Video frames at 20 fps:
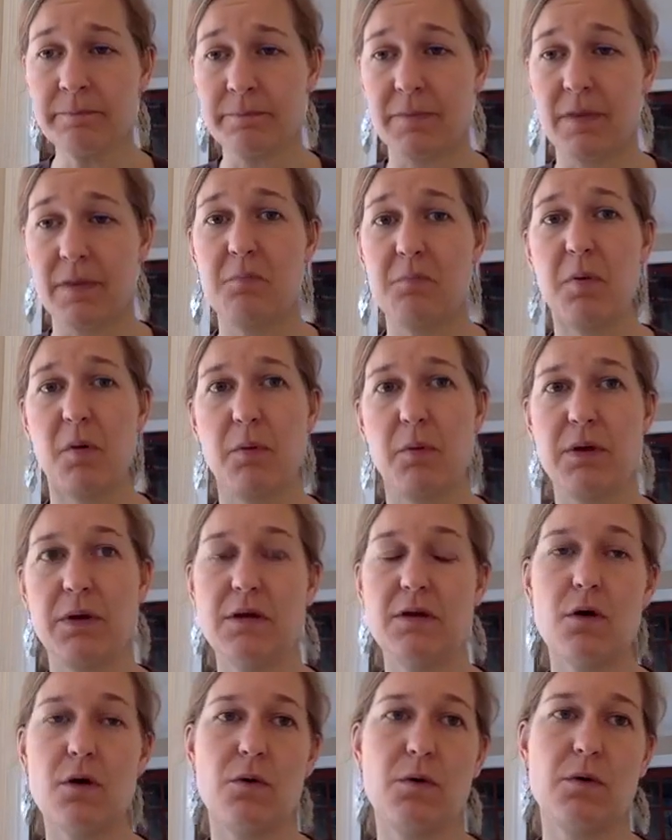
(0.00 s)
But we
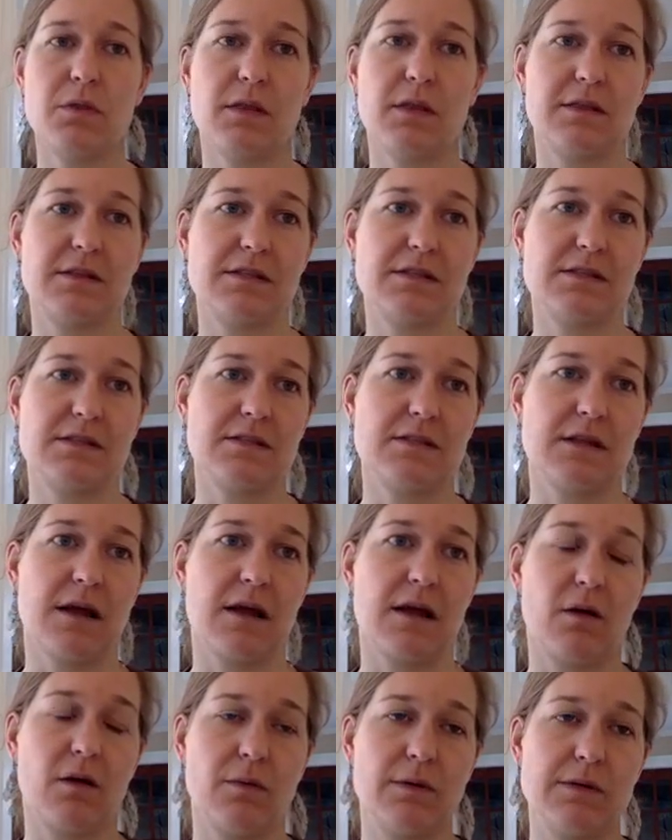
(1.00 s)
know that this is not
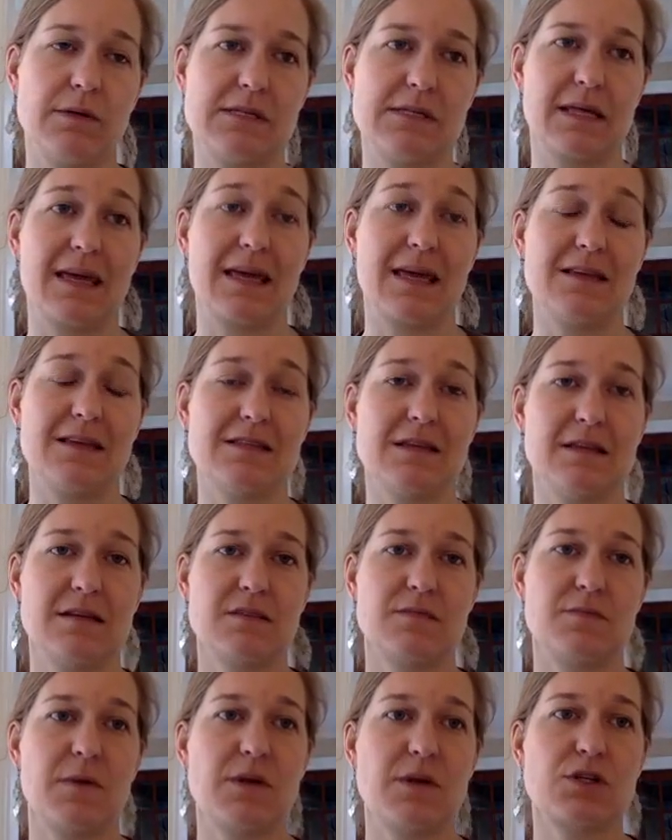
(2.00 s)
always the case, and
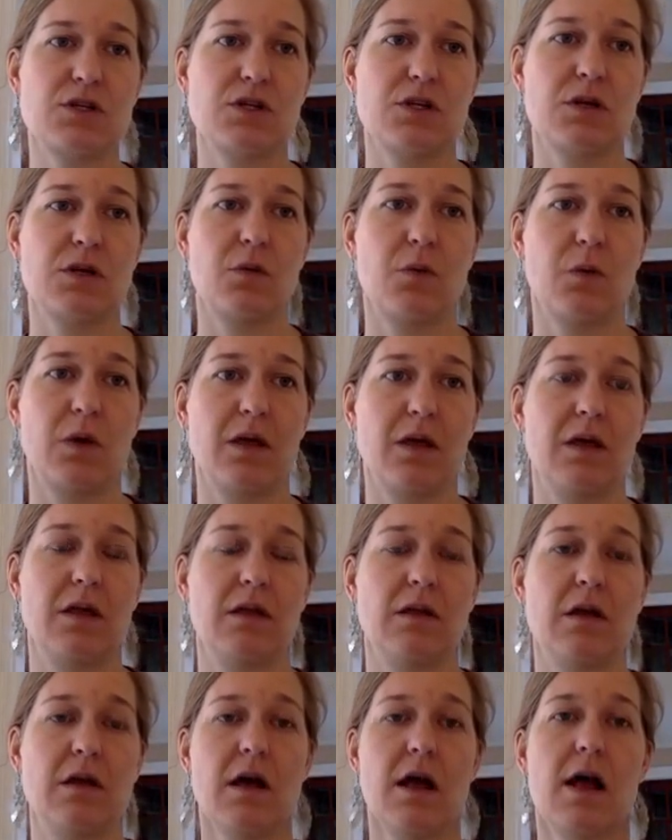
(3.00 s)
especially with
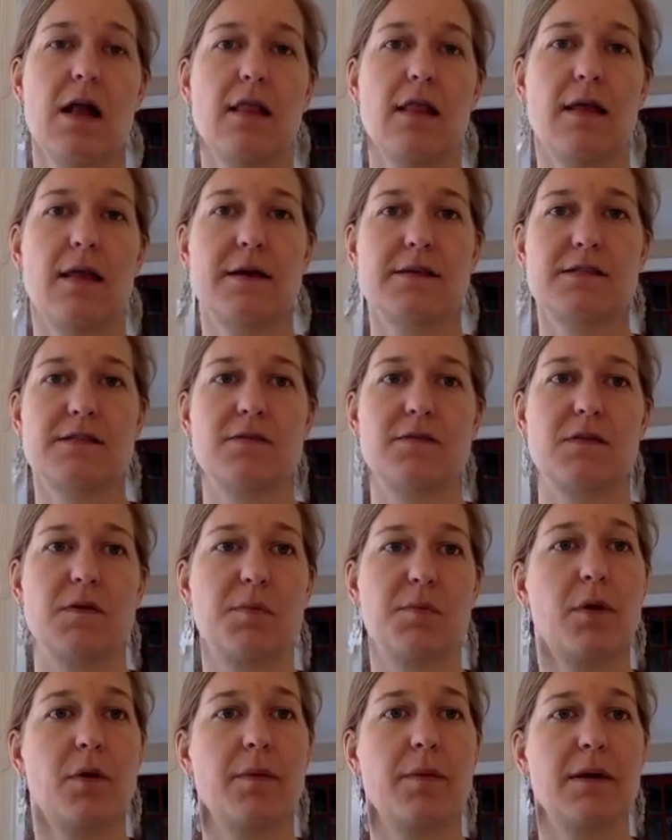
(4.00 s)
loss of
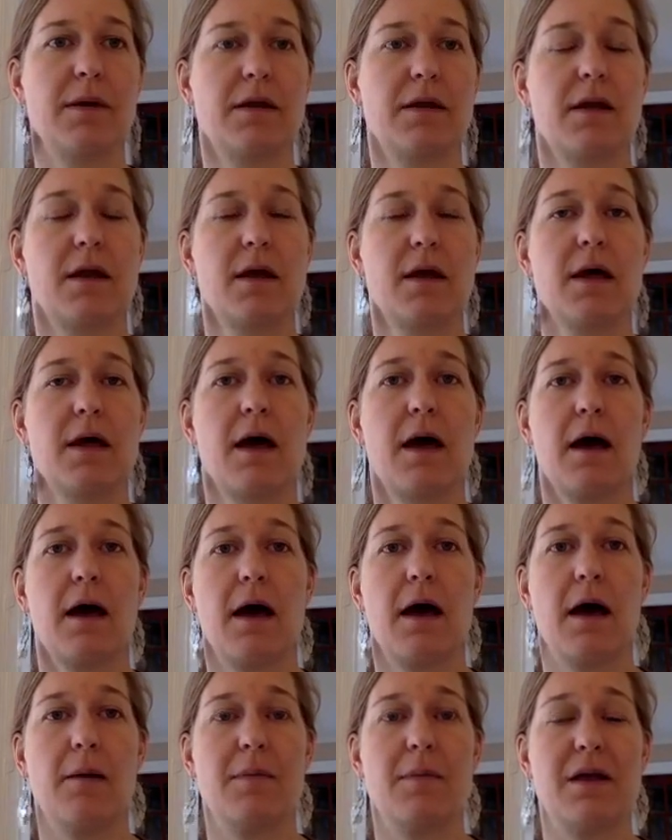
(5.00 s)
employment
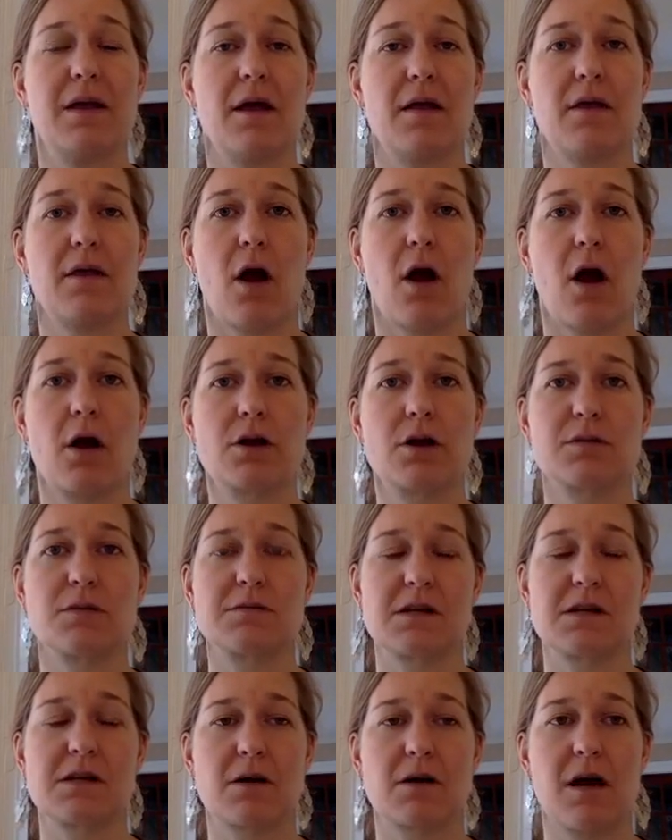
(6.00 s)
and other hardships that
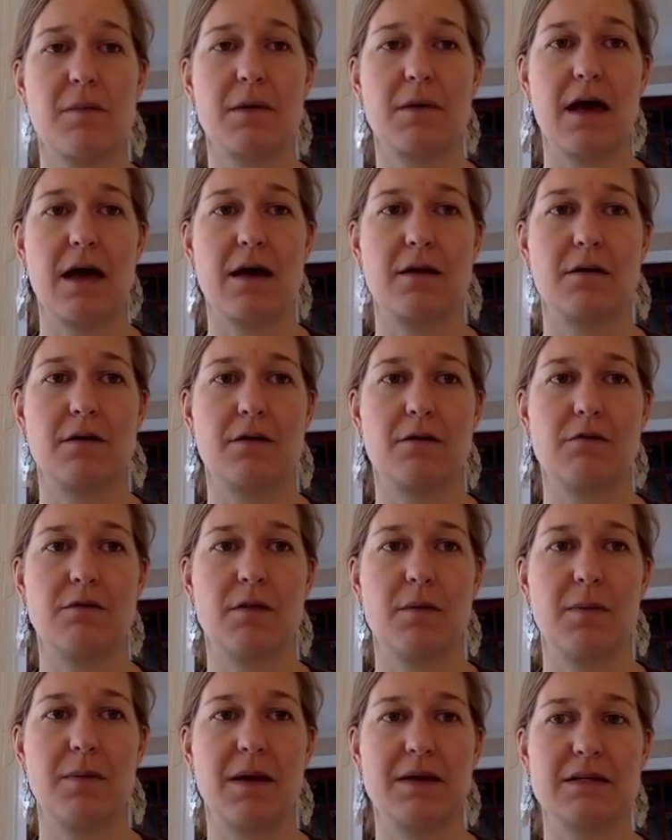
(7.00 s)
are coming out of the
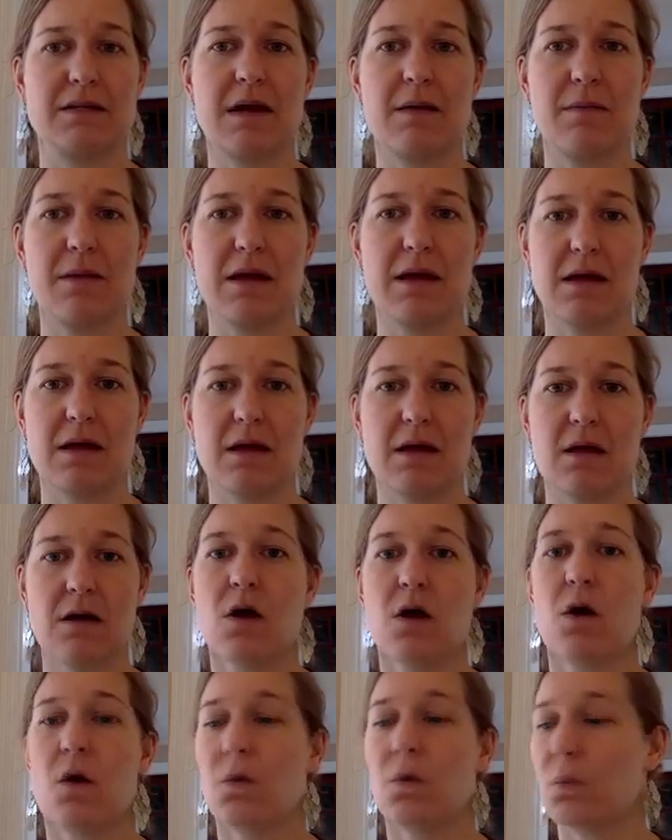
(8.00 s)
pandemic,
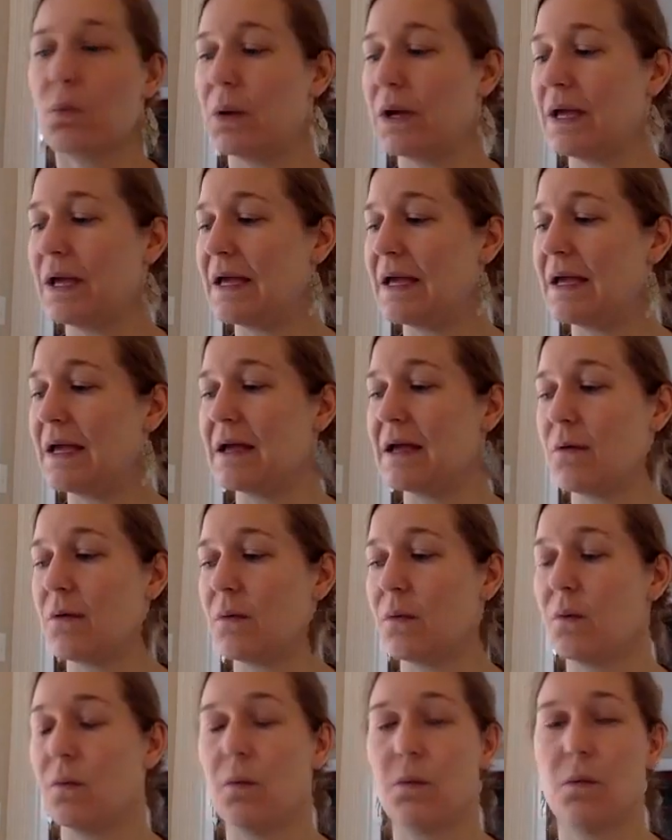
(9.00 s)
we
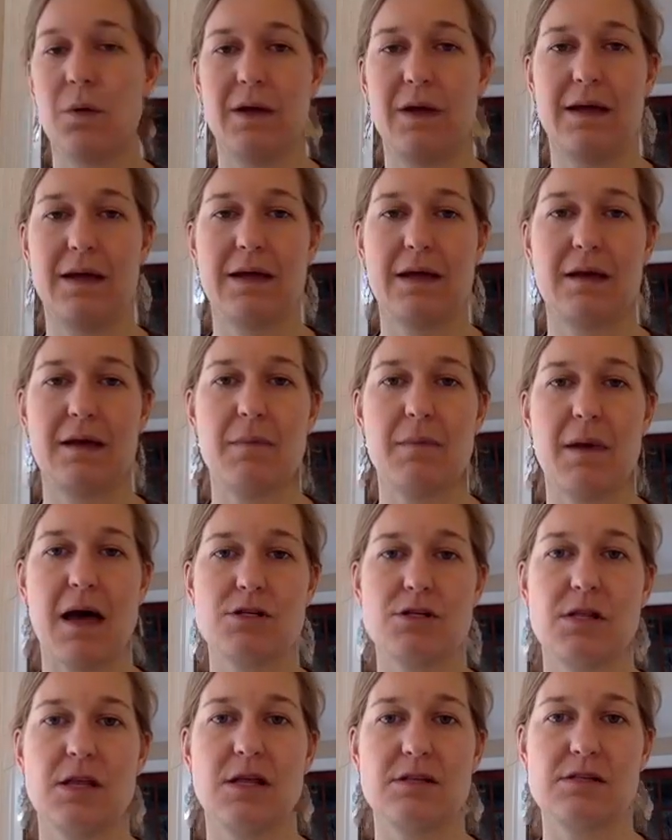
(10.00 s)
can
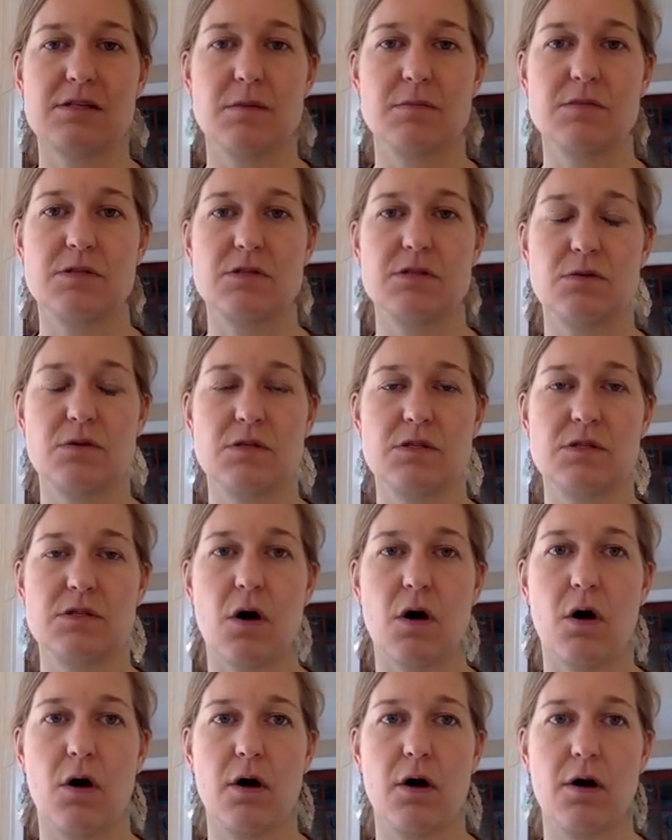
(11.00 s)
imagine that some students
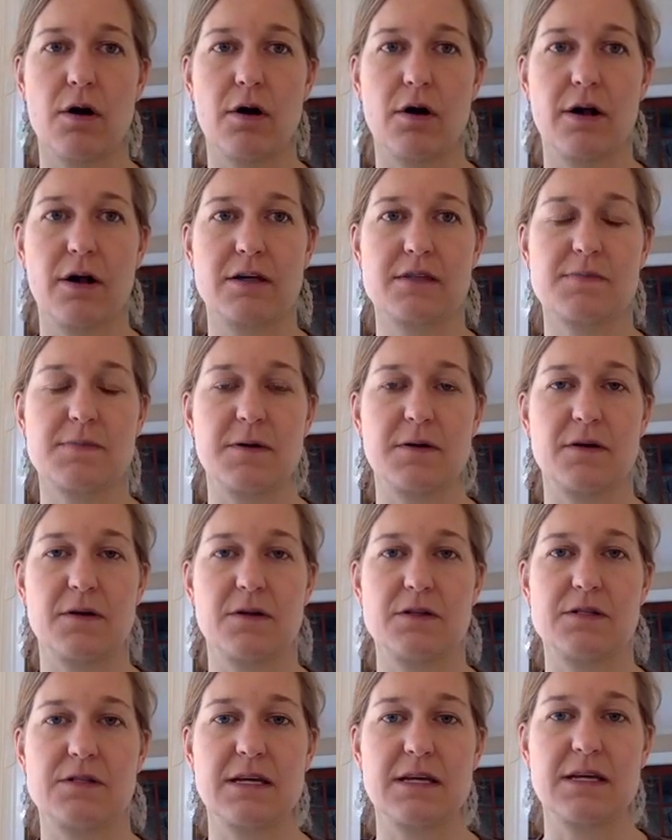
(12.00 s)
are
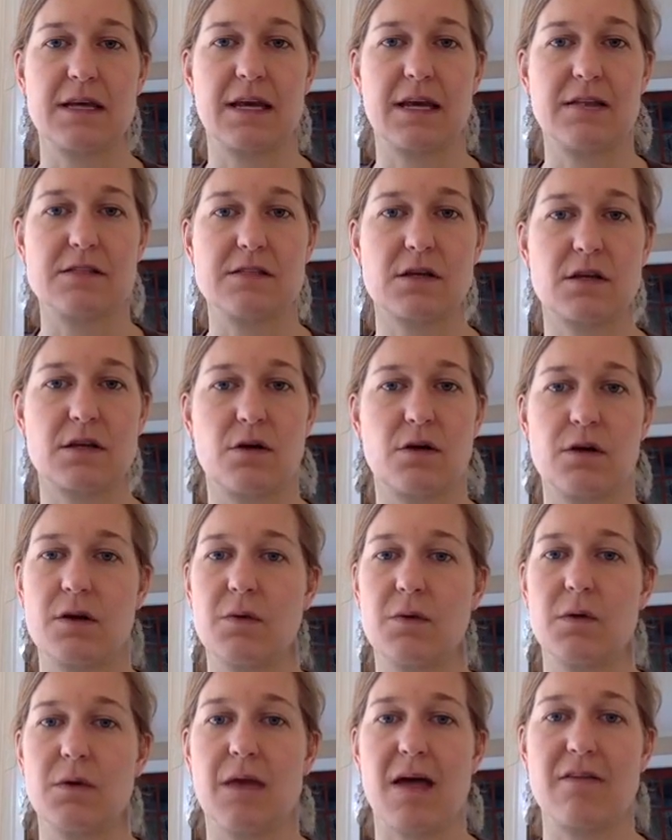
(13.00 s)
experiencing insecurity
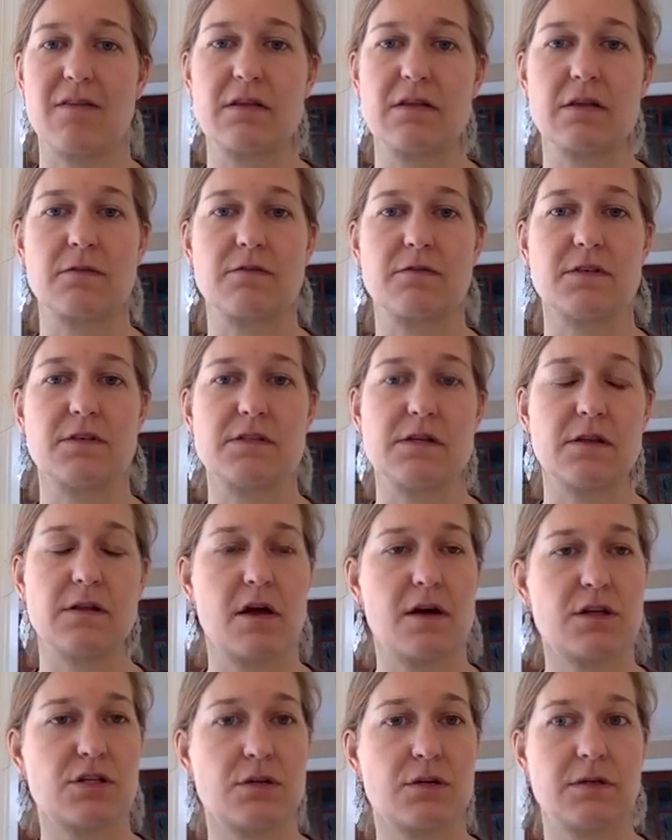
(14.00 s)
with having their
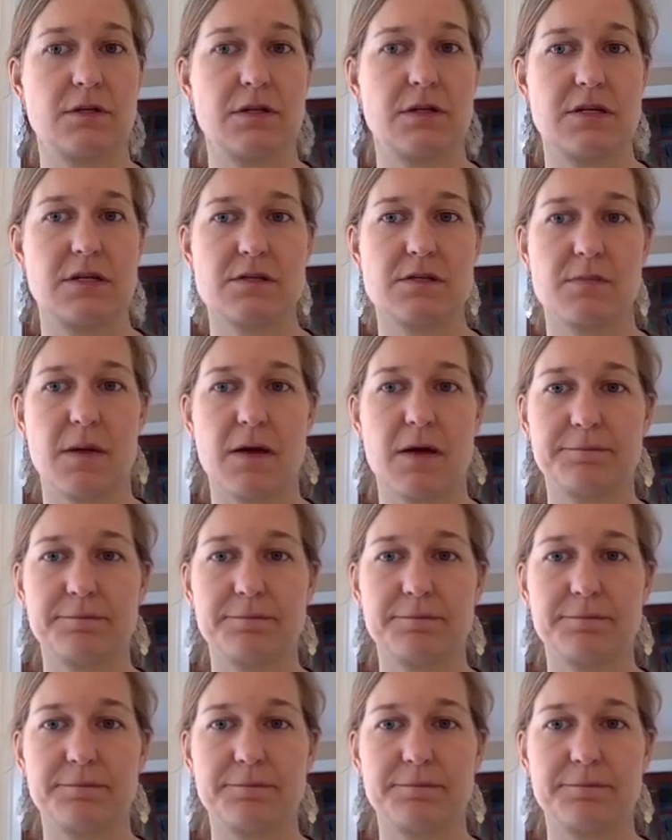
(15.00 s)
physiological needs met.